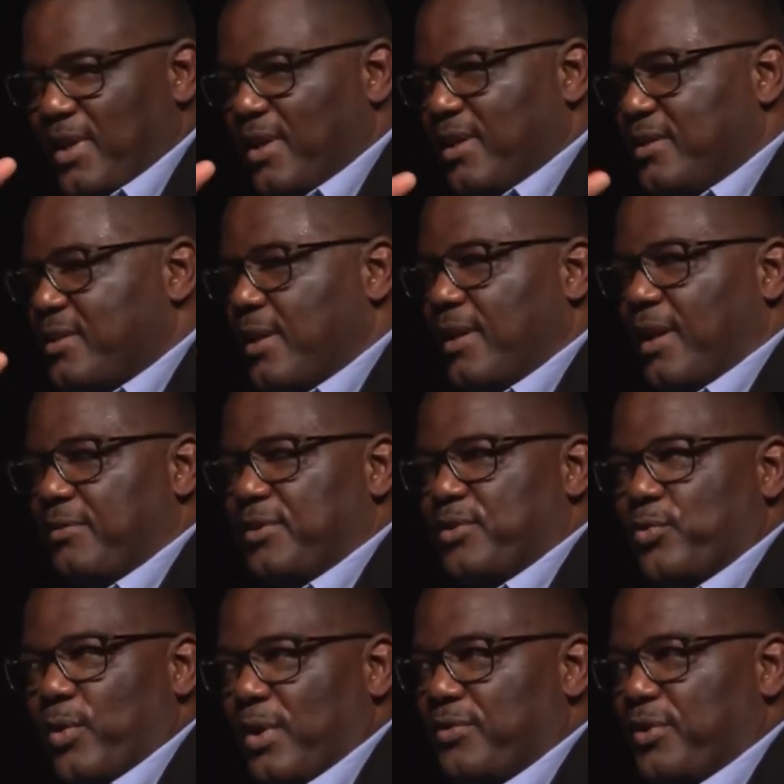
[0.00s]
10, 11,
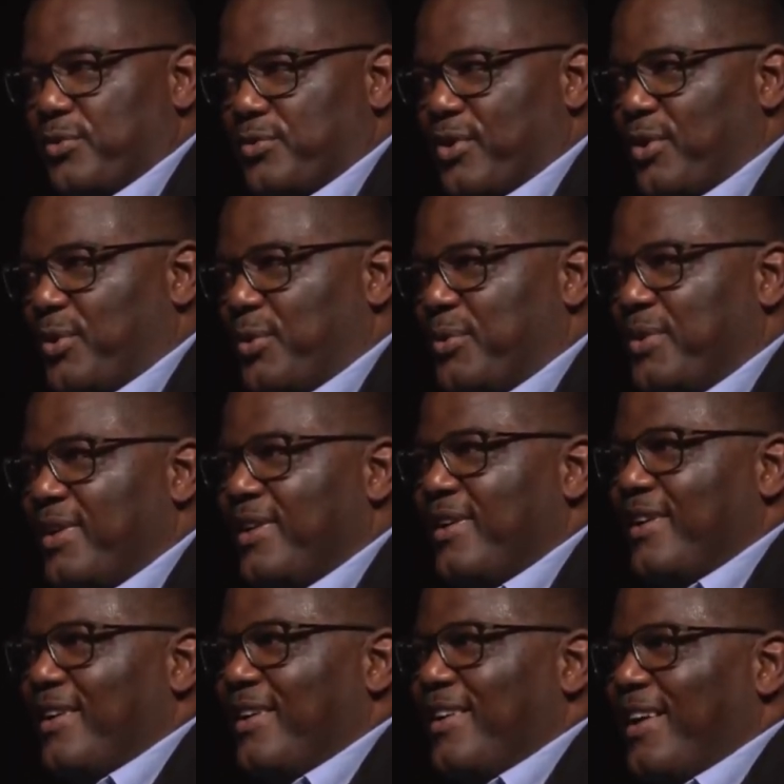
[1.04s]
12 years old,
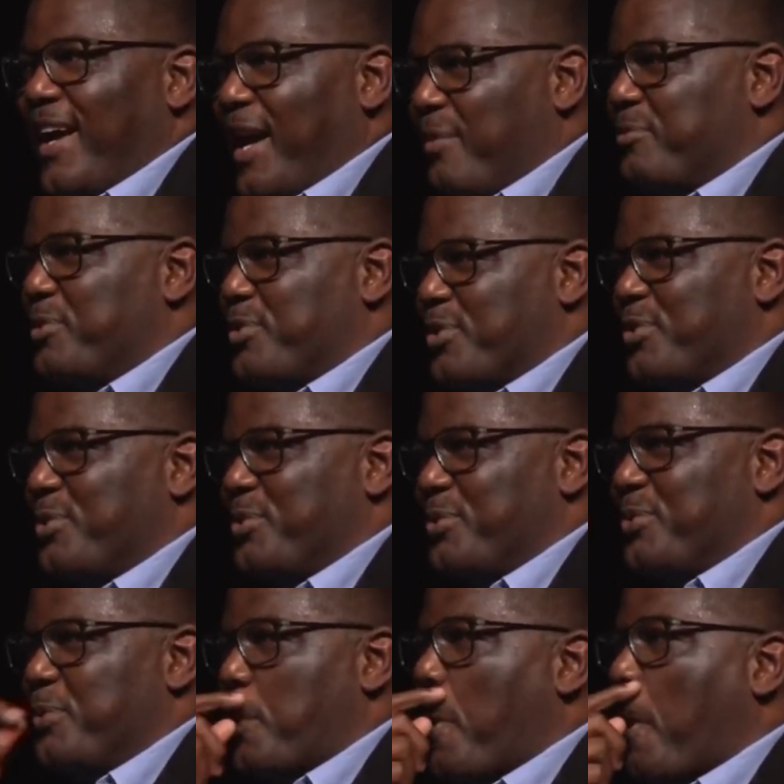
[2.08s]
after
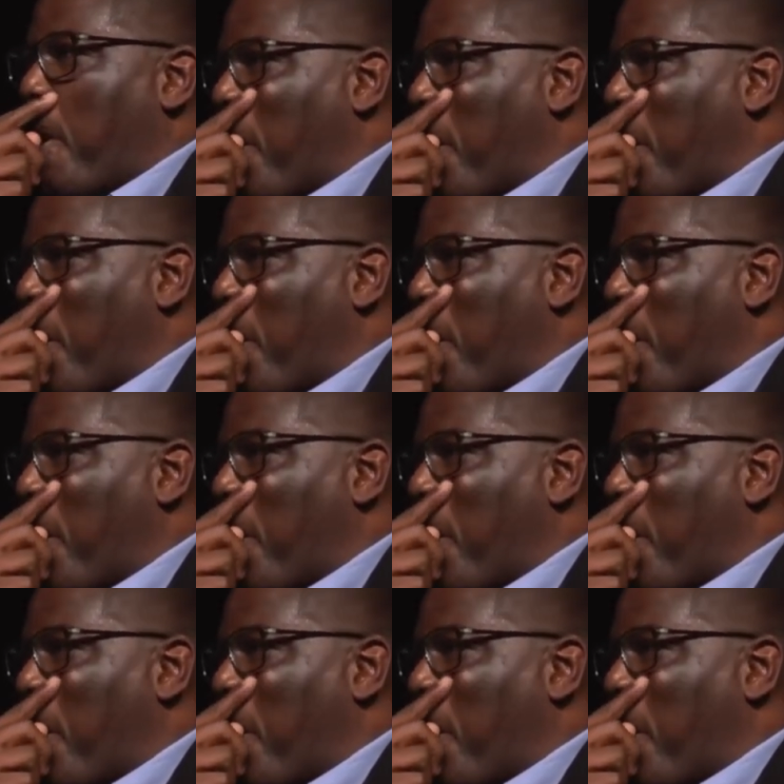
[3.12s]
school,